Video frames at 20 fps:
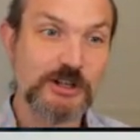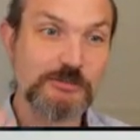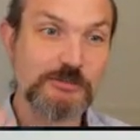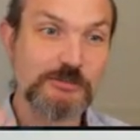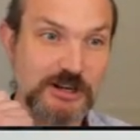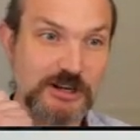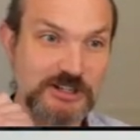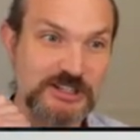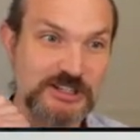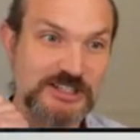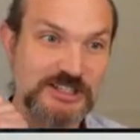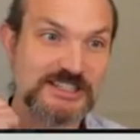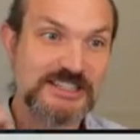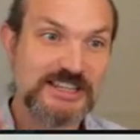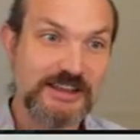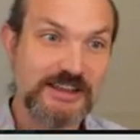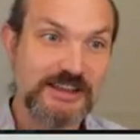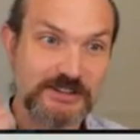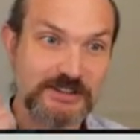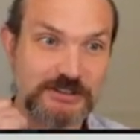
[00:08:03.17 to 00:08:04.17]
called Project
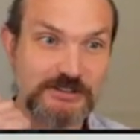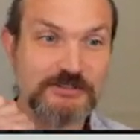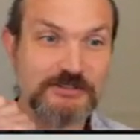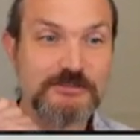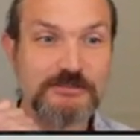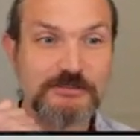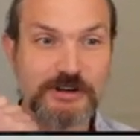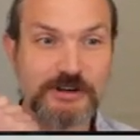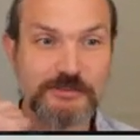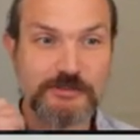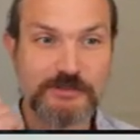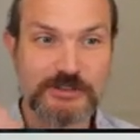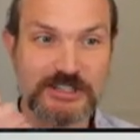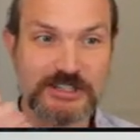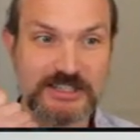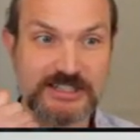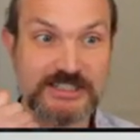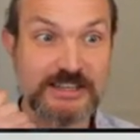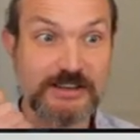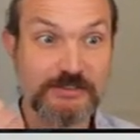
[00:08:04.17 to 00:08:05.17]
Seven,
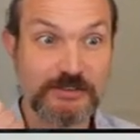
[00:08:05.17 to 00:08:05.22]
referencing